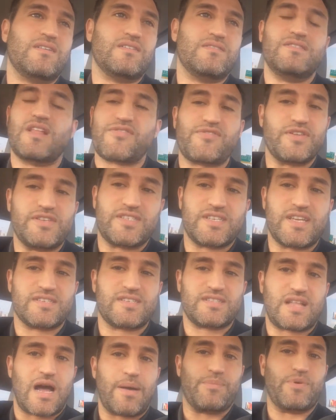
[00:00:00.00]
Nothing's gonna
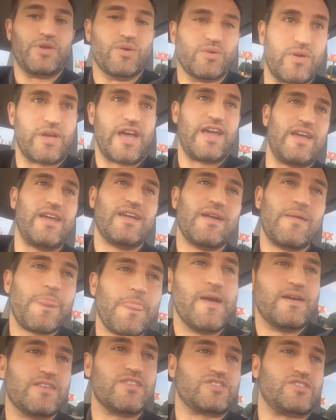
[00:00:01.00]
stop you, okay?
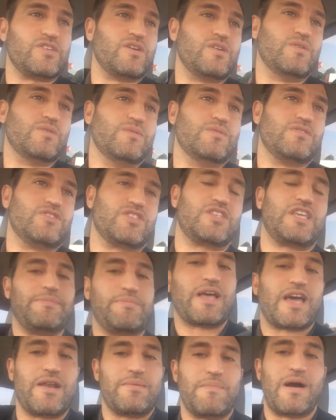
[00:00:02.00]
So just
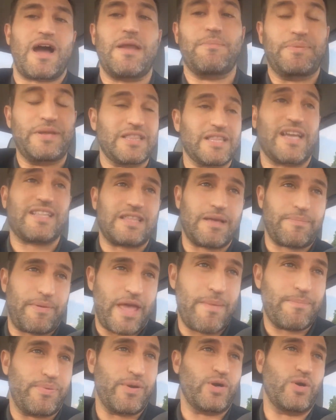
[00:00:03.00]
keep that in mind. Be like the
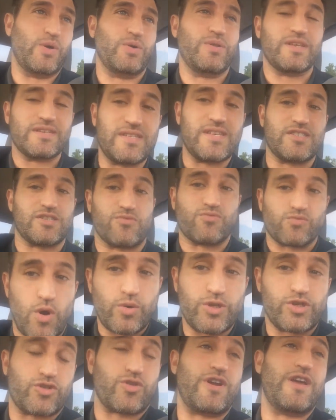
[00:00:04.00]
bamboo. This is a
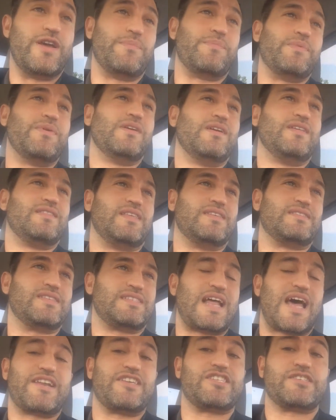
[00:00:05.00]
road trip. This
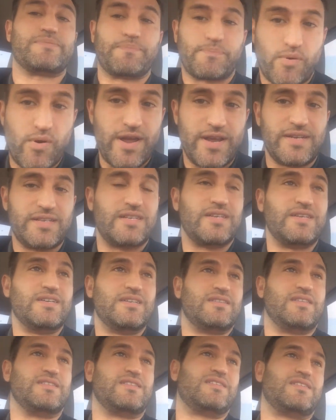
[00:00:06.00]
is not a sprint.
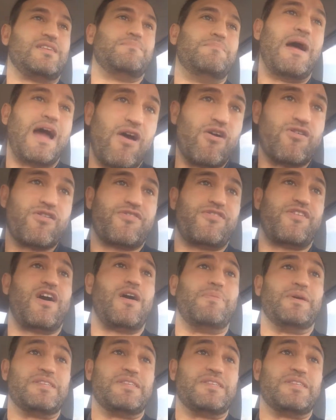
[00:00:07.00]
This is a marathon.